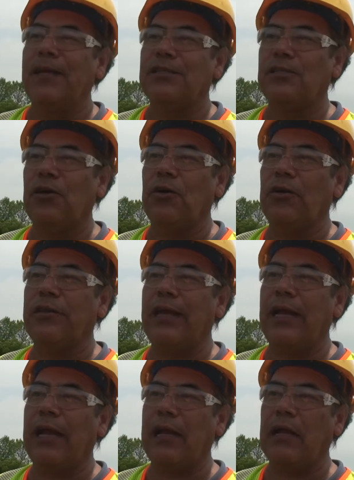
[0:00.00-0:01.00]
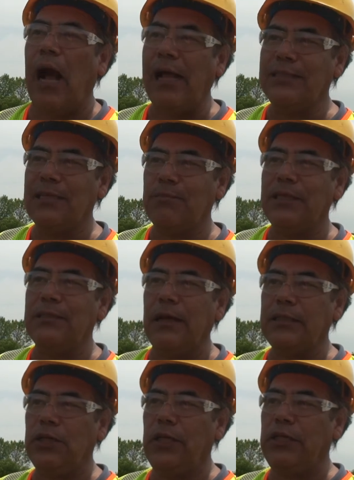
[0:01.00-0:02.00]
So the concept is
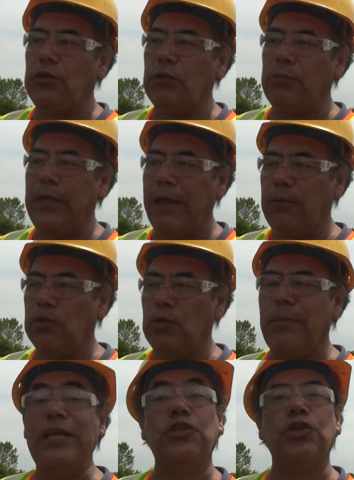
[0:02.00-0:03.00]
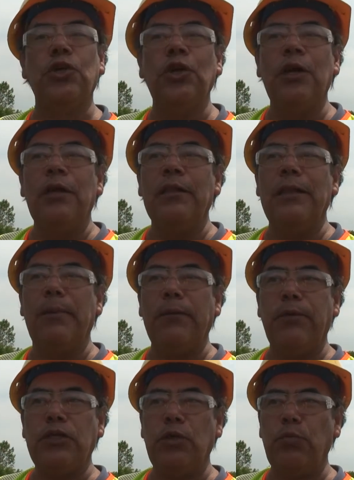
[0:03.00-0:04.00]
actually to be able to measure the
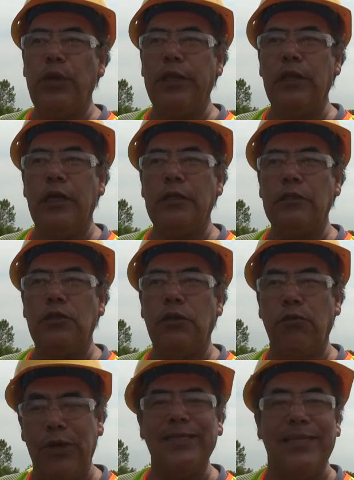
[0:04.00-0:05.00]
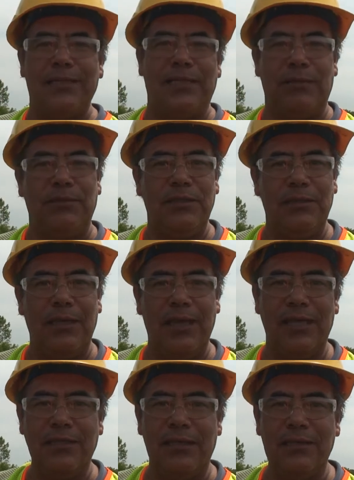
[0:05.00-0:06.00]
vibration with three systems
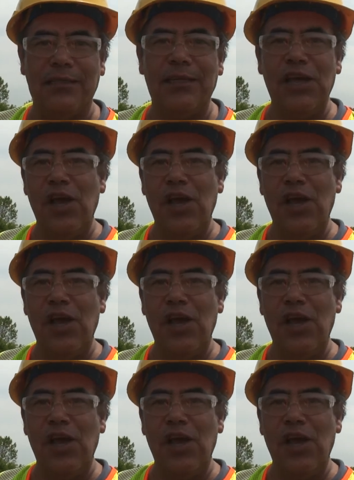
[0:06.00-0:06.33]
in essence.